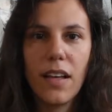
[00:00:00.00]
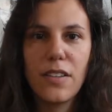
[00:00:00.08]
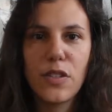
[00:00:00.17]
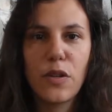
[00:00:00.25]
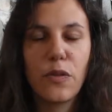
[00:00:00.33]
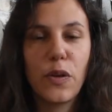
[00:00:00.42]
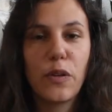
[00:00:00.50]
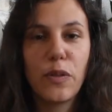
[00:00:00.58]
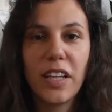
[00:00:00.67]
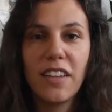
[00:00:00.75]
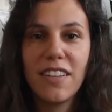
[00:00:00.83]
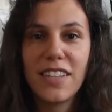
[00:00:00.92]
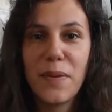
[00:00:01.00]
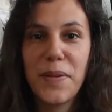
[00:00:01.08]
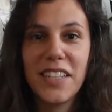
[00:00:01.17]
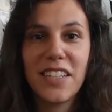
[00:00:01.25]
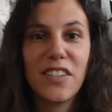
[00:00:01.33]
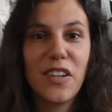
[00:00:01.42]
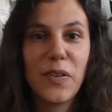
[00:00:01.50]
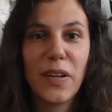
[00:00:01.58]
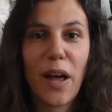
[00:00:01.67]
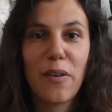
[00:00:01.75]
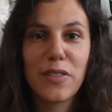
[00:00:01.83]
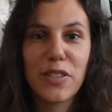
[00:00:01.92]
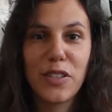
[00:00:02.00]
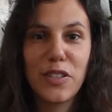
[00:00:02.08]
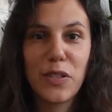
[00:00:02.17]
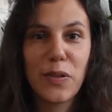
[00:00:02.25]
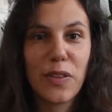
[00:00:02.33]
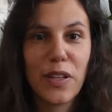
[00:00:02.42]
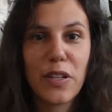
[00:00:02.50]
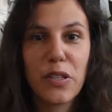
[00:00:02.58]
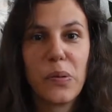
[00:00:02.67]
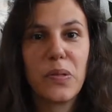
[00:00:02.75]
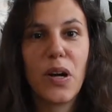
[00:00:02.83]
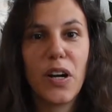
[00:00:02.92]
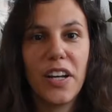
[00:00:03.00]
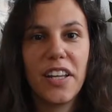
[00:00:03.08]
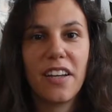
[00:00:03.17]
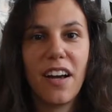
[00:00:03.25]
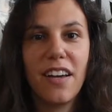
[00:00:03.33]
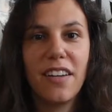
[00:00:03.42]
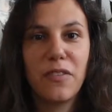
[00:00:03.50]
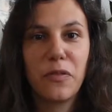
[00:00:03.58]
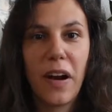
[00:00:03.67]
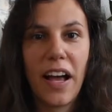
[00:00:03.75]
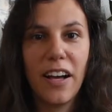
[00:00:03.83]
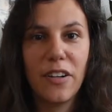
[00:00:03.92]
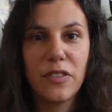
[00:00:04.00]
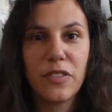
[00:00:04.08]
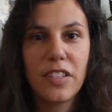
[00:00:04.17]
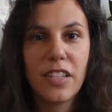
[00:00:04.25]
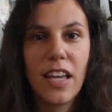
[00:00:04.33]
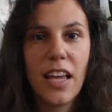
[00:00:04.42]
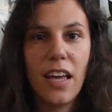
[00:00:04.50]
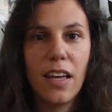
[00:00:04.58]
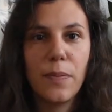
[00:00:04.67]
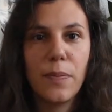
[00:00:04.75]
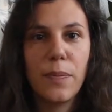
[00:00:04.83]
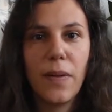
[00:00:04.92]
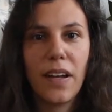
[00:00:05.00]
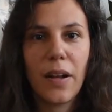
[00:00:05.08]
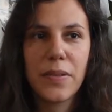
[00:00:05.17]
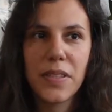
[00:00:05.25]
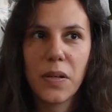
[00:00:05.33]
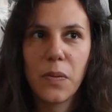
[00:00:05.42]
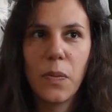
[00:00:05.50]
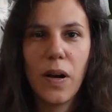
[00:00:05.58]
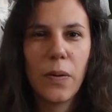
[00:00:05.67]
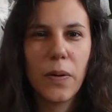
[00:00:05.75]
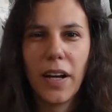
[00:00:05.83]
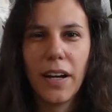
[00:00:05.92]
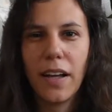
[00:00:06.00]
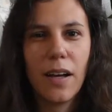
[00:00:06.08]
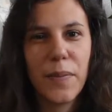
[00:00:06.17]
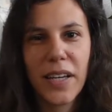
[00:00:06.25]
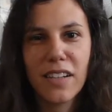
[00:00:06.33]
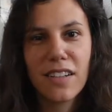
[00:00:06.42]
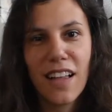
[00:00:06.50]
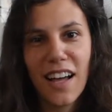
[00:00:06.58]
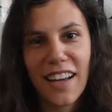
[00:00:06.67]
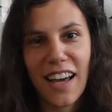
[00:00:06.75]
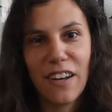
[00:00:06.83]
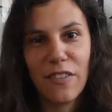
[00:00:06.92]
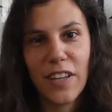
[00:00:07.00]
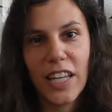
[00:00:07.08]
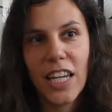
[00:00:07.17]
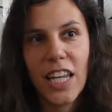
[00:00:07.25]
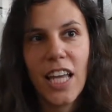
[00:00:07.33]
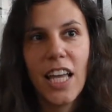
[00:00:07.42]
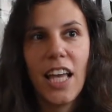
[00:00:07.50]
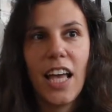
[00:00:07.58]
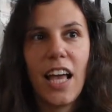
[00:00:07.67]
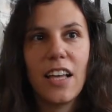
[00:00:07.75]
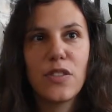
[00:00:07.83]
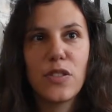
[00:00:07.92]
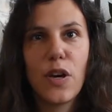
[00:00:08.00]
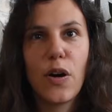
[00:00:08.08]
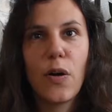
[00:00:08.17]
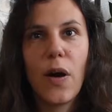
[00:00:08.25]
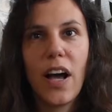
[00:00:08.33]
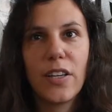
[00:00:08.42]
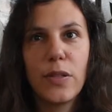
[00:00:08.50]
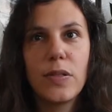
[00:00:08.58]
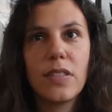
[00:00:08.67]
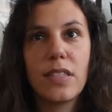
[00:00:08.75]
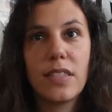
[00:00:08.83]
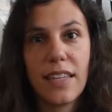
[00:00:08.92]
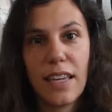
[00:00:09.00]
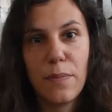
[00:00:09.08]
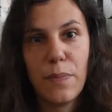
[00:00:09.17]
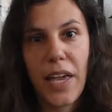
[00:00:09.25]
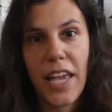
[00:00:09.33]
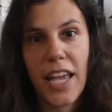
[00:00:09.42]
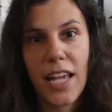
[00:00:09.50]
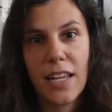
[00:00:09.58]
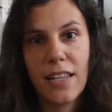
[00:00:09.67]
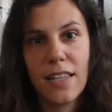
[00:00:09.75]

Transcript: so for a really long time I didn't know what I was going to do with it because I was already cut round, and I was like, why would I not make a clock out of it? And so I used the same paint